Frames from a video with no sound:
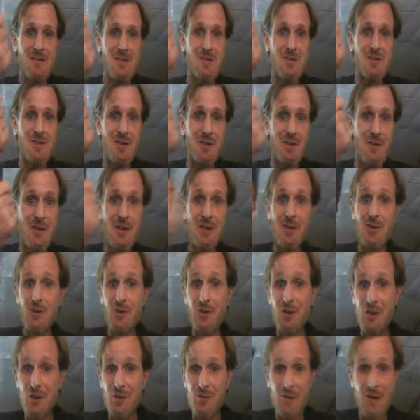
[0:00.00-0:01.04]
you know, and
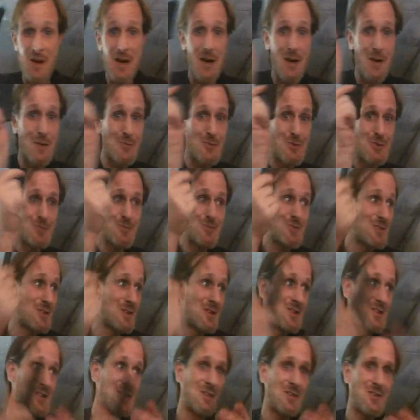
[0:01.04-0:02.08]
looking around too, trying to
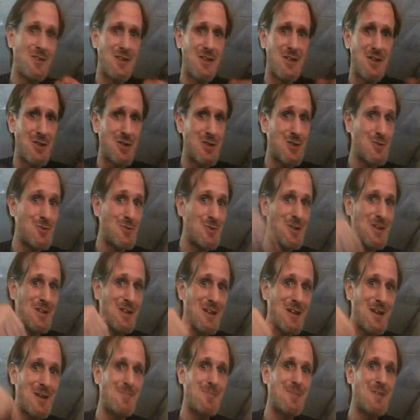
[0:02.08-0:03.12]
see, are they shooting it
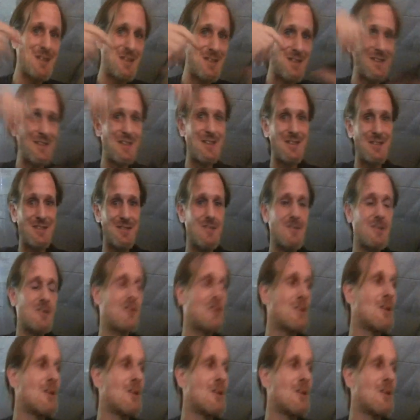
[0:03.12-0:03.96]
at me? And then it, it